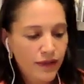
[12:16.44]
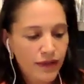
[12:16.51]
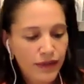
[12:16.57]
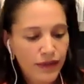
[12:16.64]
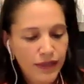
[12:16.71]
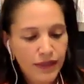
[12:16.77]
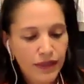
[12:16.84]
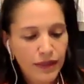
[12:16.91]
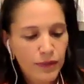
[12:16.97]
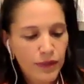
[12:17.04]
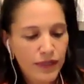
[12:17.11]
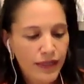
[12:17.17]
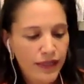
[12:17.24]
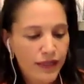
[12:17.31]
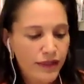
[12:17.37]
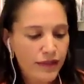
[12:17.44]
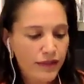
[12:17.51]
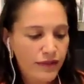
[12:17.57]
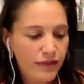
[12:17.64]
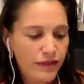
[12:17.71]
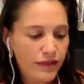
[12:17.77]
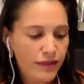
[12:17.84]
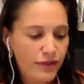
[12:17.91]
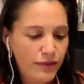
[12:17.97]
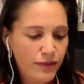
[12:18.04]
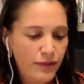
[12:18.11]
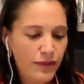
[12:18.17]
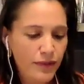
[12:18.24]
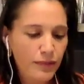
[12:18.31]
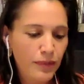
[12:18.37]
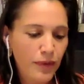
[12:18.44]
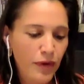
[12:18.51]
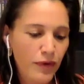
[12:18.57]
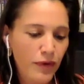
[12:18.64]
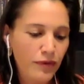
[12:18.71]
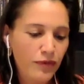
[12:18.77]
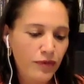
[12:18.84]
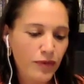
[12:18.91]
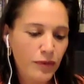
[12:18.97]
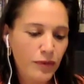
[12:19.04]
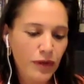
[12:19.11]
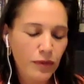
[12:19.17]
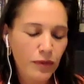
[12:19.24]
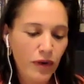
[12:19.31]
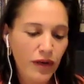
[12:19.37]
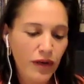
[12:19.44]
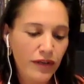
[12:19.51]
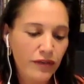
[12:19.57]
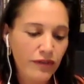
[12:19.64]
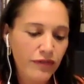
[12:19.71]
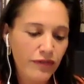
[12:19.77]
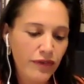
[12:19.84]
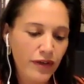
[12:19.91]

Yeah, I'm going to end with a poem for my wife.